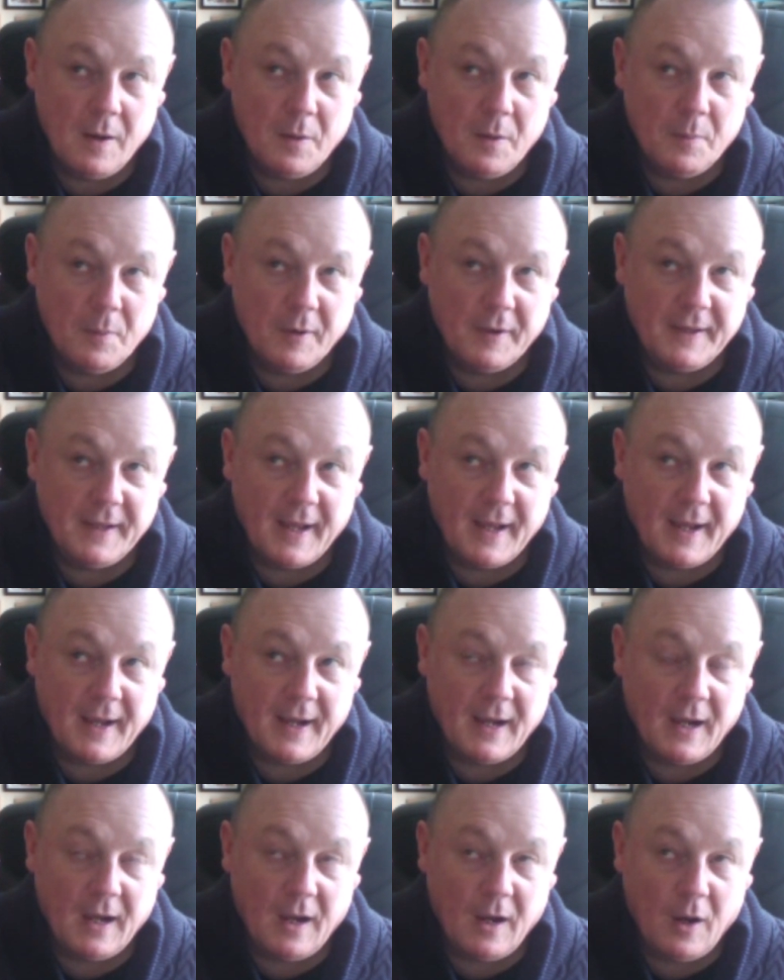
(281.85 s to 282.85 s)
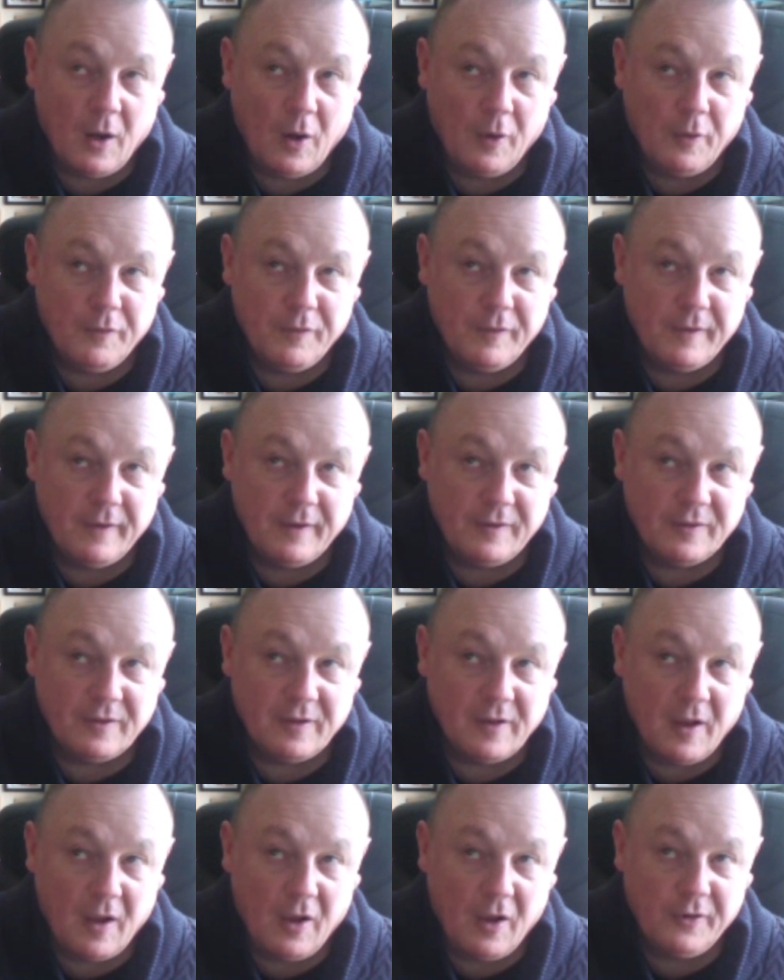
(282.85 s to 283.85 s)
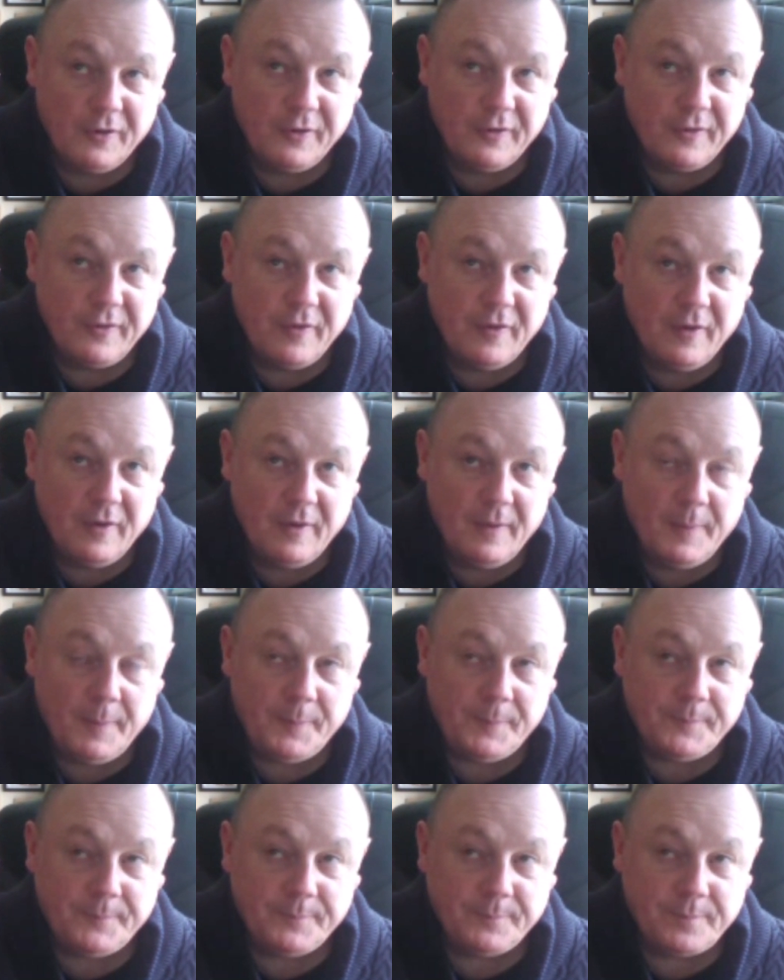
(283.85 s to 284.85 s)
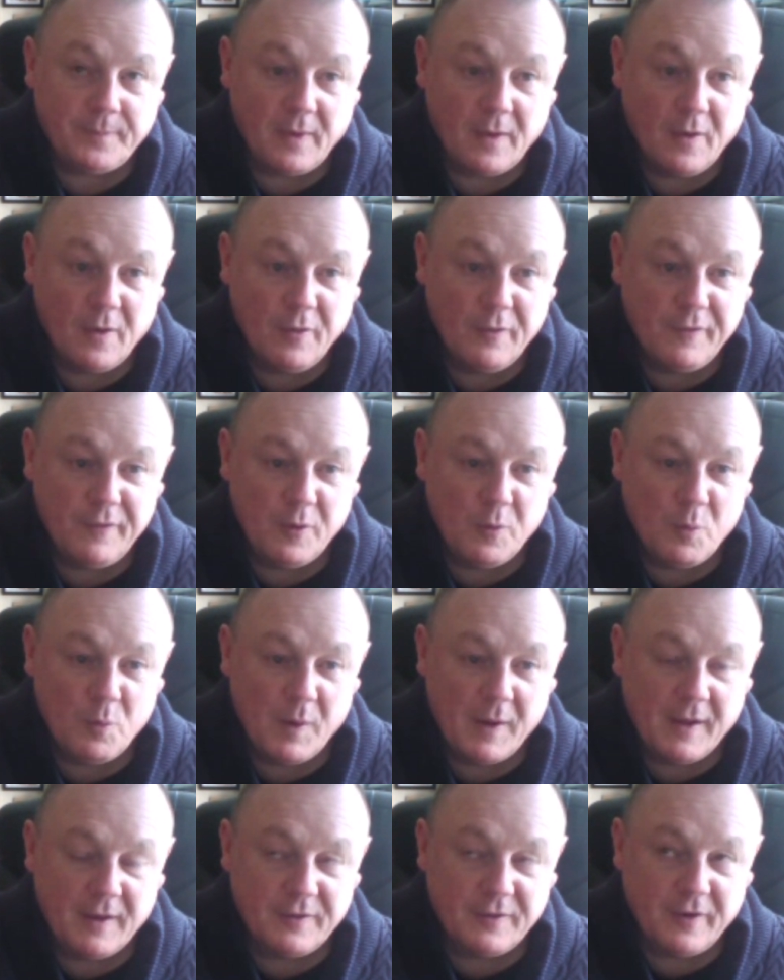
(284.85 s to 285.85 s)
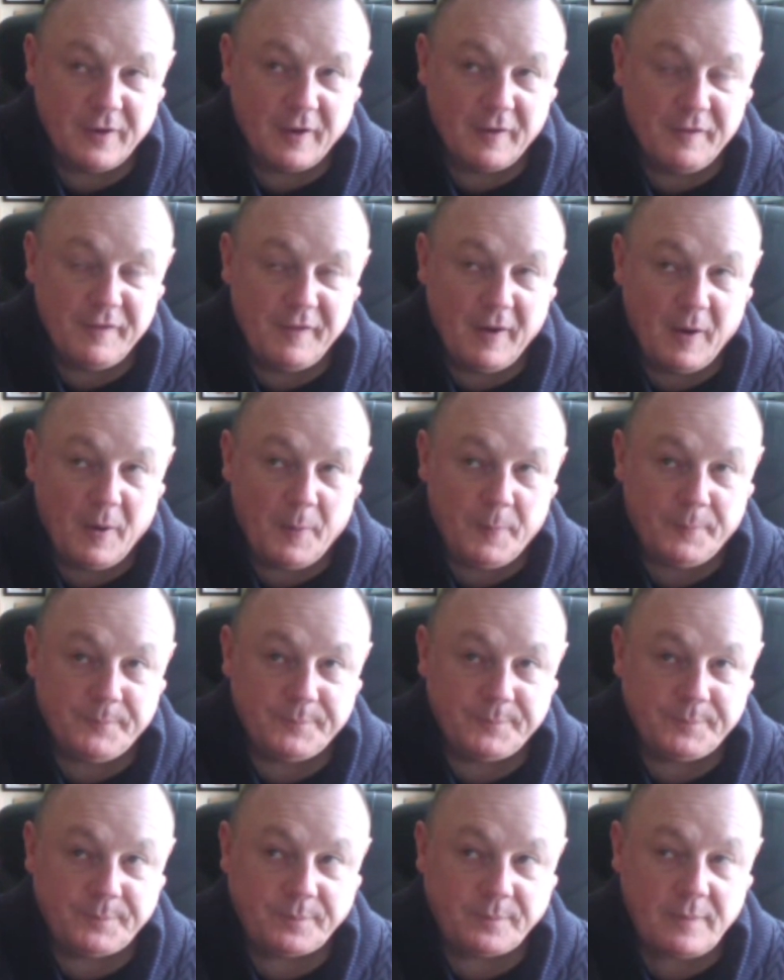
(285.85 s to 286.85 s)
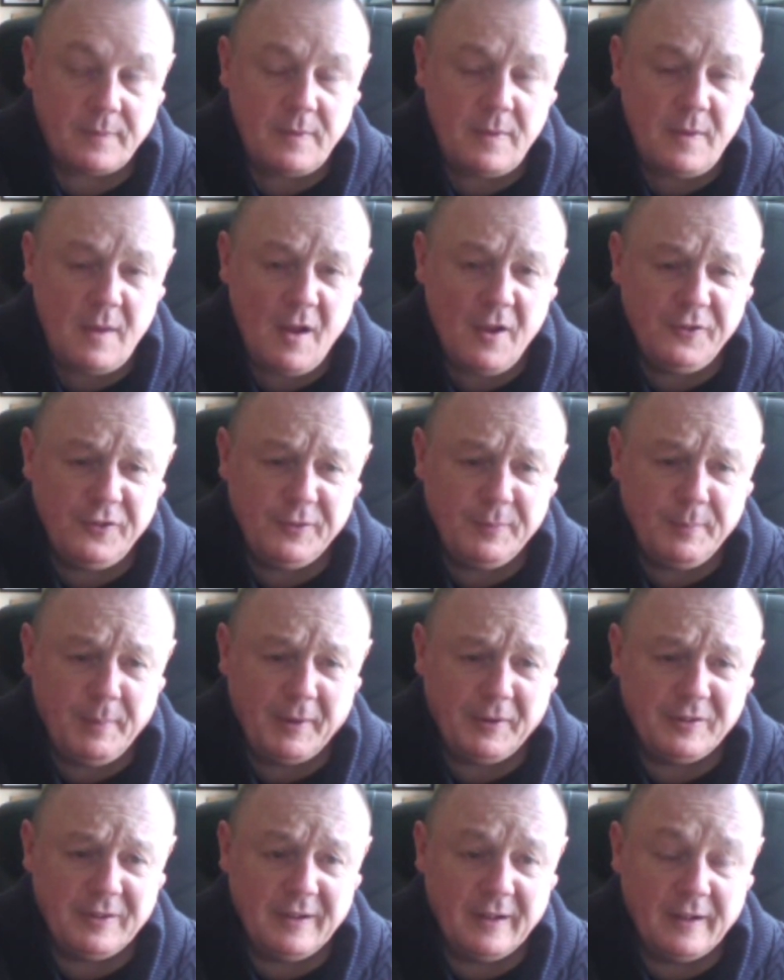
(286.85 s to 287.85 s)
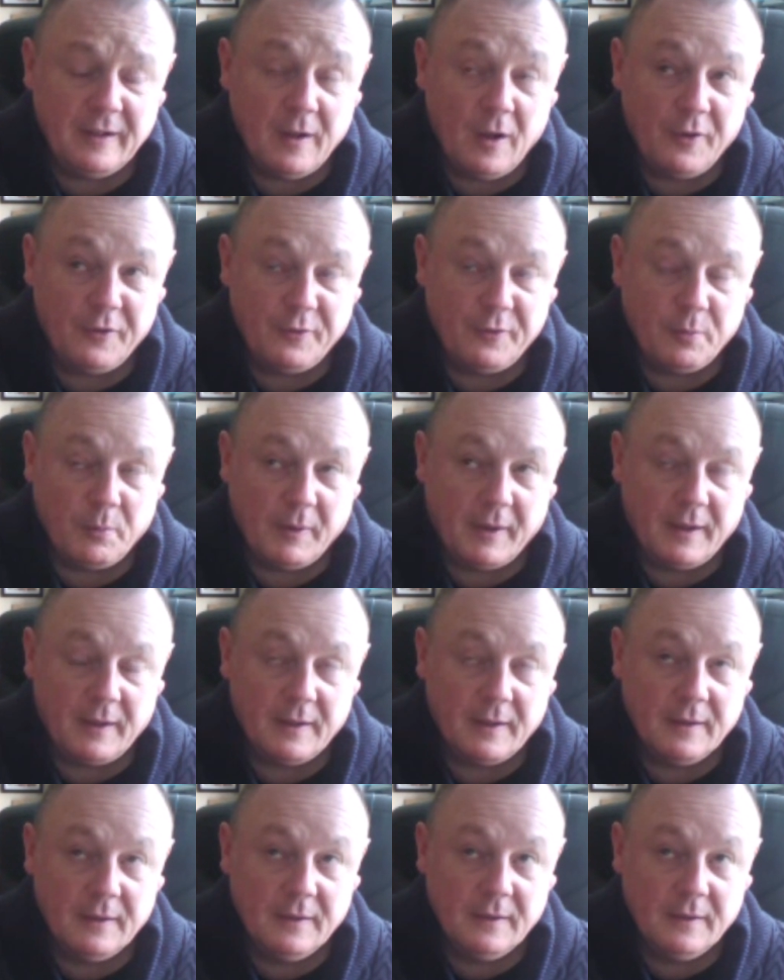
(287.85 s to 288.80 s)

But yet, over these last few weeks, I felt, especially last week,